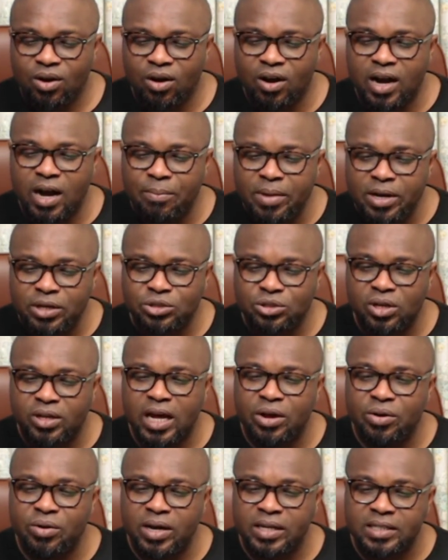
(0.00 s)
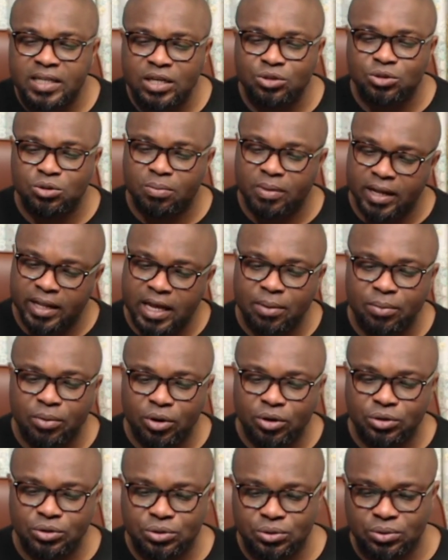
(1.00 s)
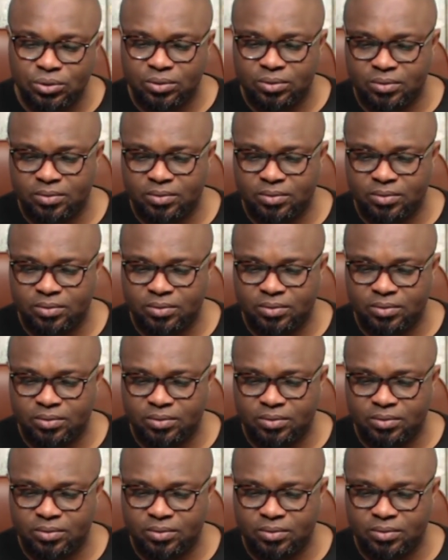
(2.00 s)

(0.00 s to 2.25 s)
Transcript: make sure that you attend to Madam also.